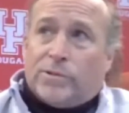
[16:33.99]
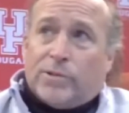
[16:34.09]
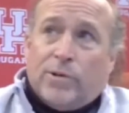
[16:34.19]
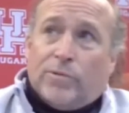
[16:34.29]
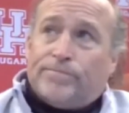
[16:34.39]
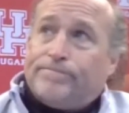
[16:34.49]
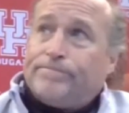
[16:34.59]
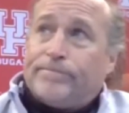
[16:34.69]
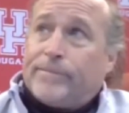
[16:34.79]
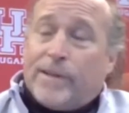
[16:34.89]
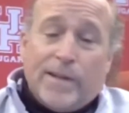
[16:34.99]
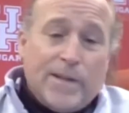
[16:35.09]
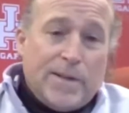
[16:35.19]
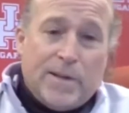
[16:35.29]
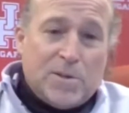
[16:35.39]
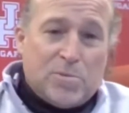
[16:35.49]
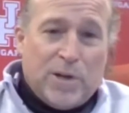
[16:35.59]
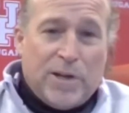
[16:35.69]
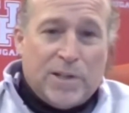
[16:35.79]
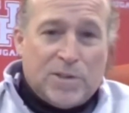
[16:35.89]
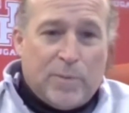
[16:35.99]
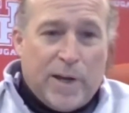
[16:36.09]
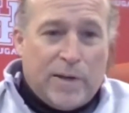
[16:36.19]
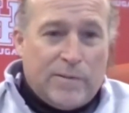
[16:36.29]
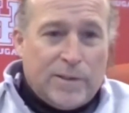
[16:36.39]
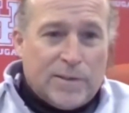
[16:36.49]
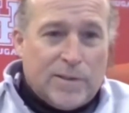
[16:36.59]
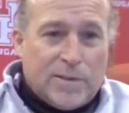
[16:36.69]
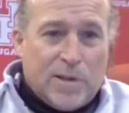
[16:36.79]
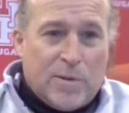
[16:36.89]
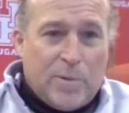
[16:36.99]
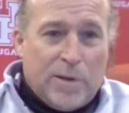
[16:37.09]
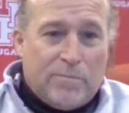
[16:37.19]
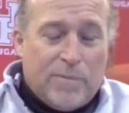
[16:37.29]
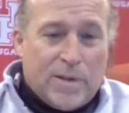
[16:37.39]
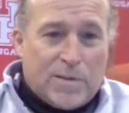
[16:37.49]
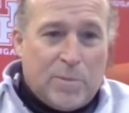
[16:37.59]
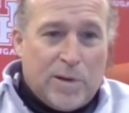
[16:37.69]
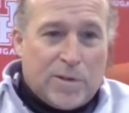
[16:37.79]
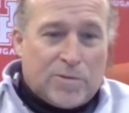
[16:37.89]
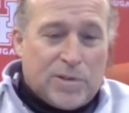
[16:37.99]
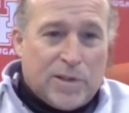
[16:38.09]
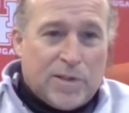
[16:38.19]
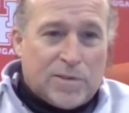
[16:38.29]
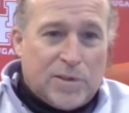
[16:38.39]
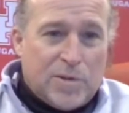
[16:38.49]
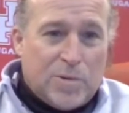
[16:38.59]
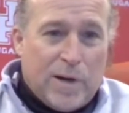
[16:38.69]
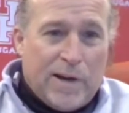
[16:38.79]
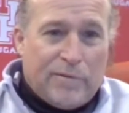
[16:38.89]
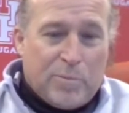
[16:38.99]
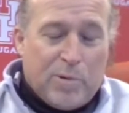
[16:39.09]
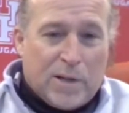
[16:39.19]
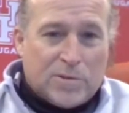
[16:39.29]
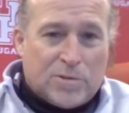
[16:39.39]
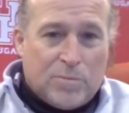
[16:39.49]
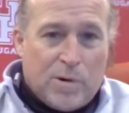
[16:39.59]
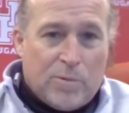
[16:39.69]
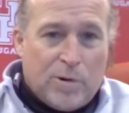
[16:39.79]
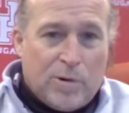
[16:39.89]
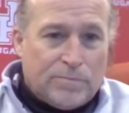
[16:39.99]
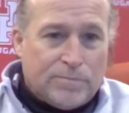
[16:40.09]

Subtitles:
So it is what it is, man. It's going to be interesting to see who I have for practice tomorrow morning.